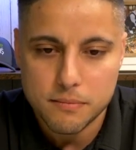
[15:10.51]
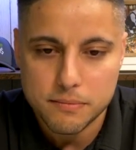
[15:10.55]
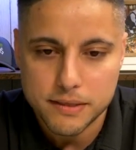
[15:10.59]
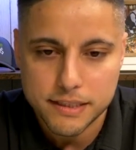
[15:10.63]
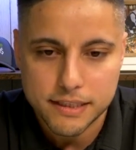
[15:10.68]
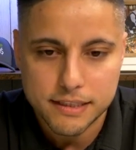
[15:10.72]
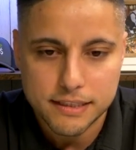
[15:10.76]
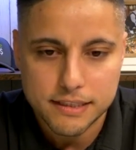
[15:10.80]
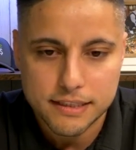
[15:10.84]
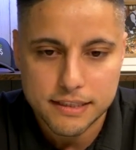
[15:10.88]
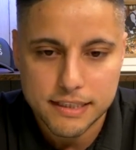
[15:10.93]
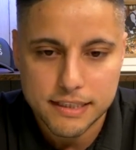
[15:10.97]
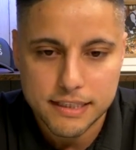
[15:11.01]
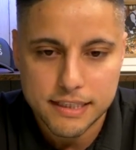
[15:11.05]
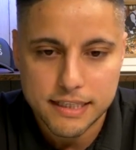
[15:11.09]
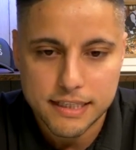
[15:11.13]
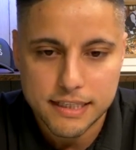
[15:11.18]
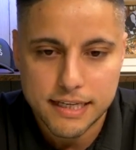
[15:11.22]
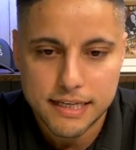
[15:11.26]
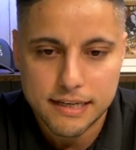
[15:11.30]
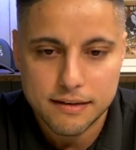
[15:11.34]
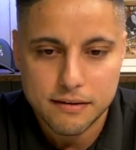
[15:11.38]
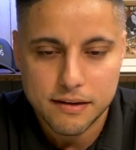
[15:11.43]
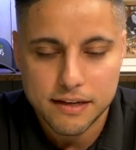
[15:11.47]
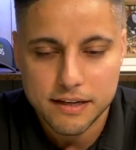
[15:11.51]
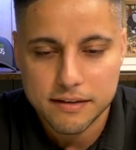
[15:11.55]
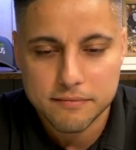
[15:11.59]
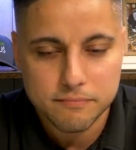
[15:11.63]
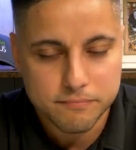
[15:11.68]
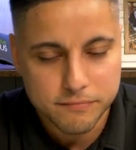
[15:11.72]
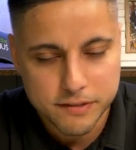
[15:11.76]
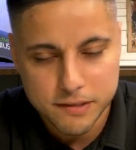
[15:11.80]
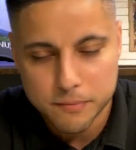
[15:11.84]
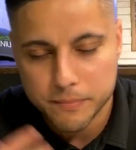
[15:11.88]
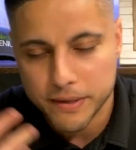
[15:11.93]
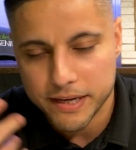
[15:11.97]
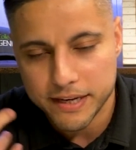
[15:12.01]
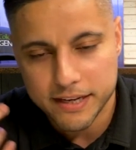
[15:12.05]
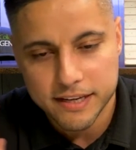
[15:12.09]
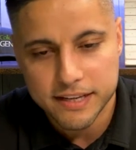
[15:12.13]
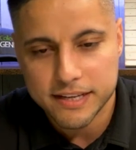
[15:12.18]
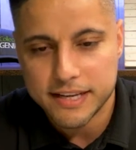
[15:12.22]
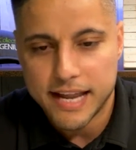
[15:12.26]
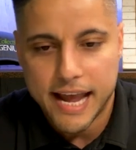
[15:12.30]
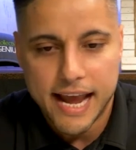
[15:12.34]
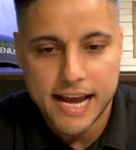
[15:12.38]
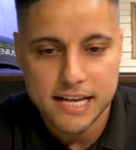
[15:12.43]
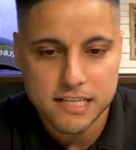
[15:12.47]
Like, and to me, he didn't
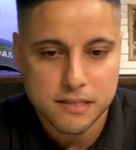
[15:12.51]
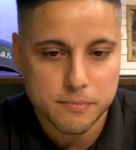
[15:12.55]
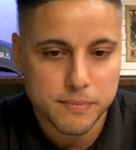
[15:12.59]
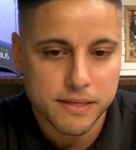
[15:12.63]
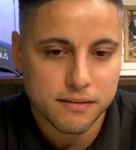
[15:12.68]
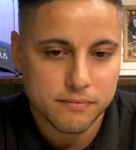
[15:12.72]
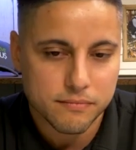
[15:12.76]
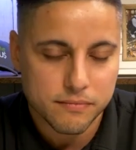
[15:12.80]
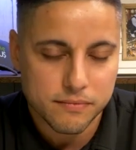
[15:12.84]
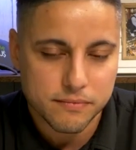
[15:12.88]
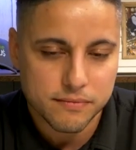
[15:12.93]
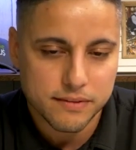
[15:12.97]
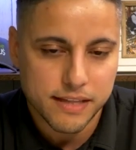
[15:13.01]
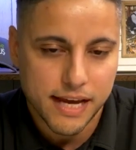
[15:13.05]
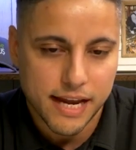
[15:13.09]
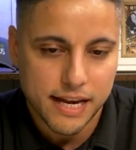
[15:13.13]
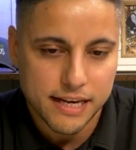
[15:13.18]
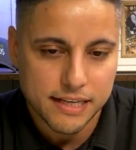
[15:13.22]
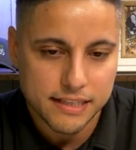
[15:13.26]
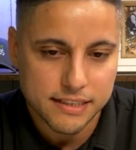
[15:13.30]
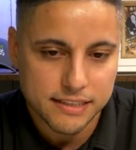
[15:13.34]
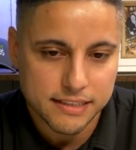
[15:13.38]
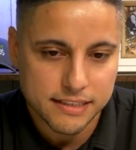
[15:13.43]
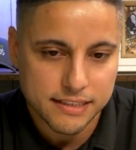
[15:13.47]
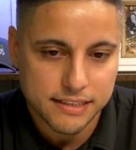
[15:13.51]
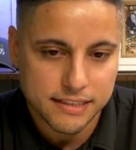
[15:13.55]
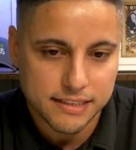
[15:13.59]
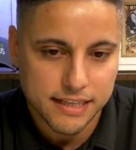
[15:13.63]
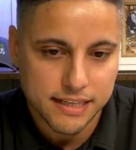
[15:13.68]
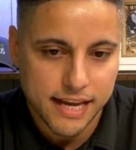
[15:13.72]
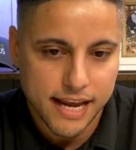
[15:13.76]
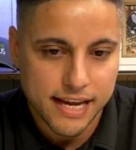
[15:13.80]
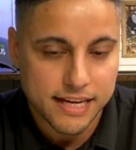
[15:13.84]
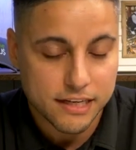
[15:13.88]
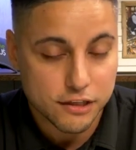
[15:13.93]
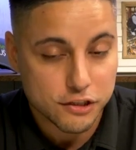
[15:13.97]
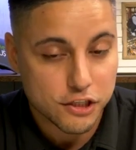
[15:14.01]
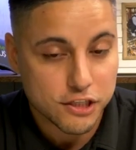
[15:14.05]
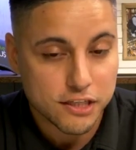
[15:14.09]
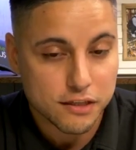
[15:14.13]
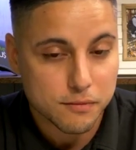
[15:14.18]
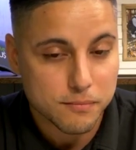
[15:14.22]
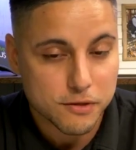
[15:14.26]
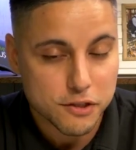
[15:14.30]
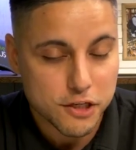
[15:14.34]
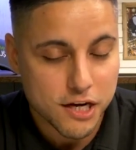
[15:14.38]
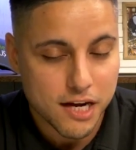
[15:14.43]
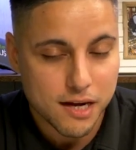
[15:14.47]
ask me that, hey, could you get him
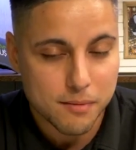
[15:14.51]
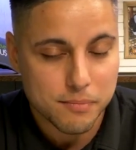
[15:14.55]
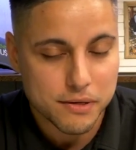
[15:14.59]
a job?